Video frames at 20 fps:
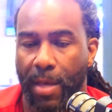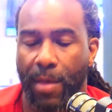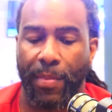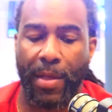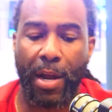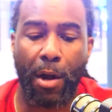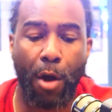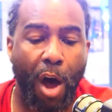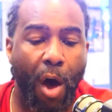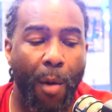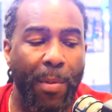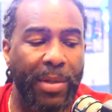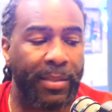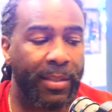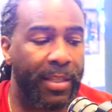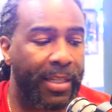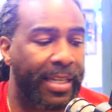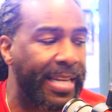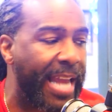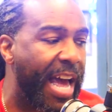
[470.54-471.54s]
They're always
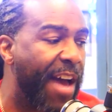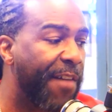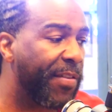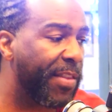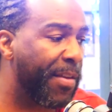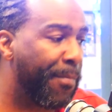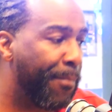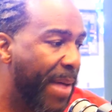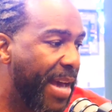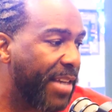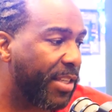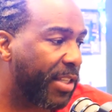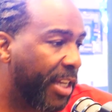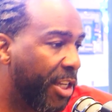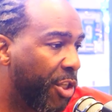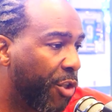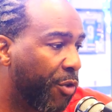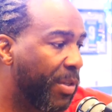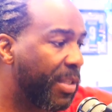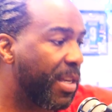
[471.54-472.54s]
looking out for the best
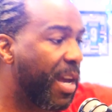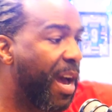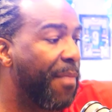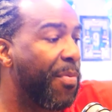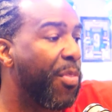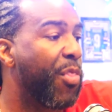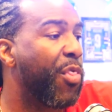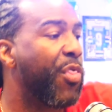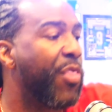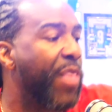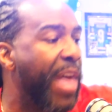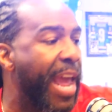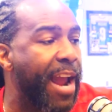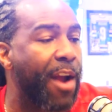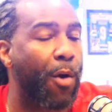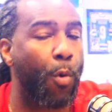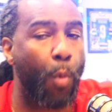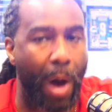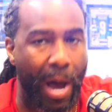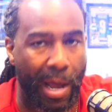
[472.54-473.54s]
interest of
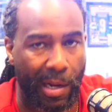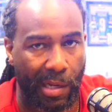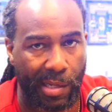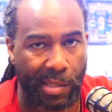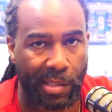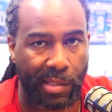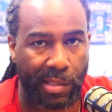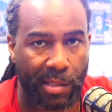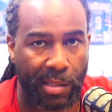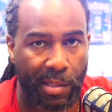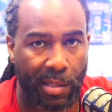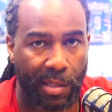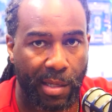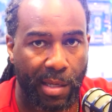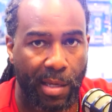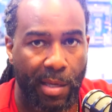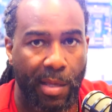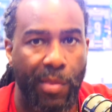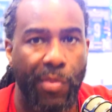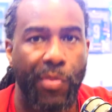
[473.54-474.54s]
their wallets,
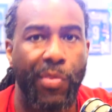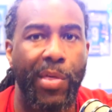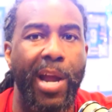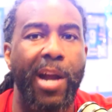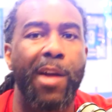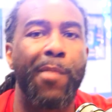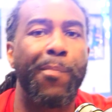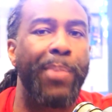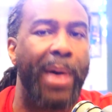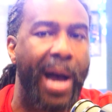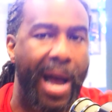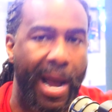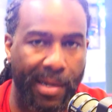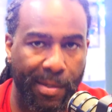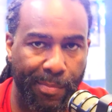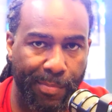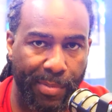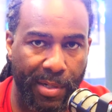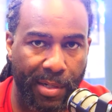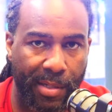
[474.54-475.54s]
their
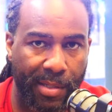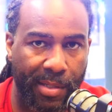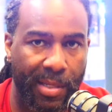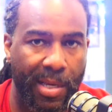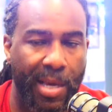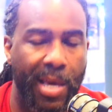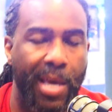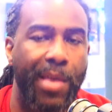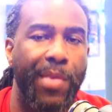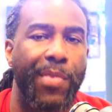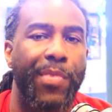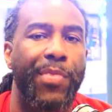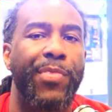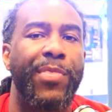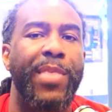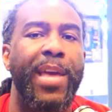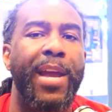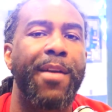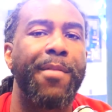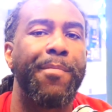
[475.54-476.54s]
pocketbooks,
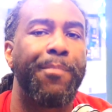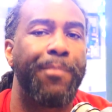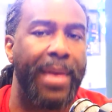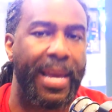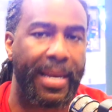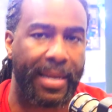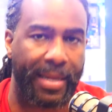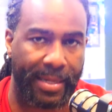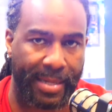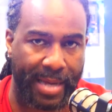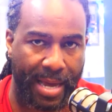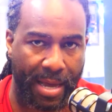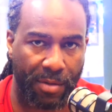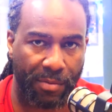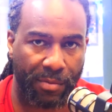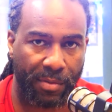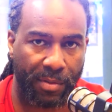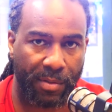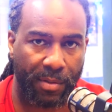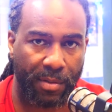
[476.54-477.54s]
their bank
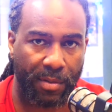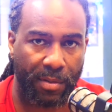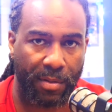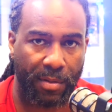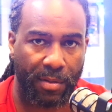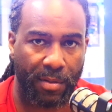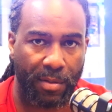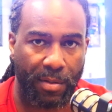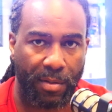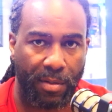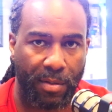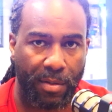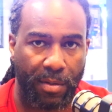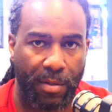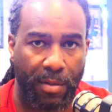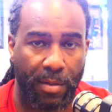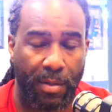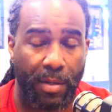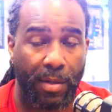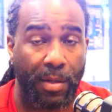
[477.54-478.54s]
accounts.
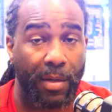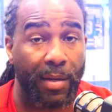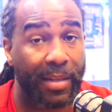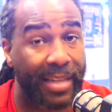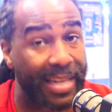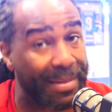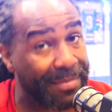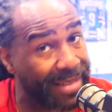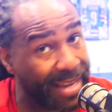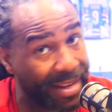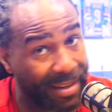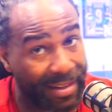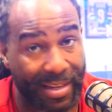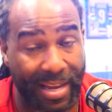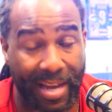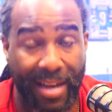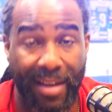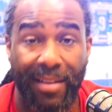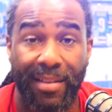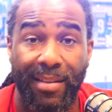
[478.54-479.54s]
Keep telling
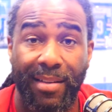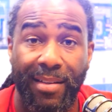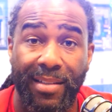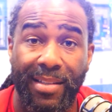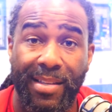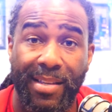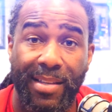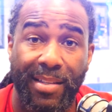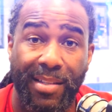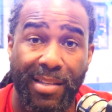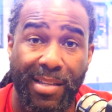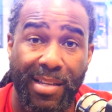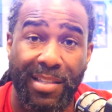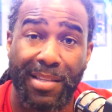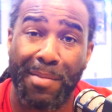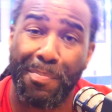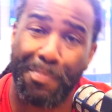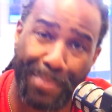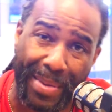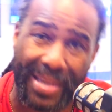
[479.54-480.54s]
y'all,
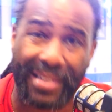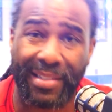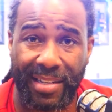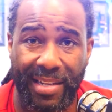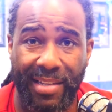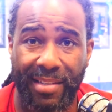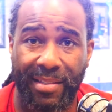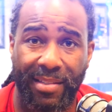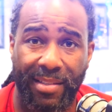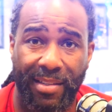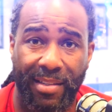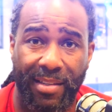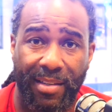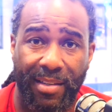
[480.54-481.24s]
it's a business.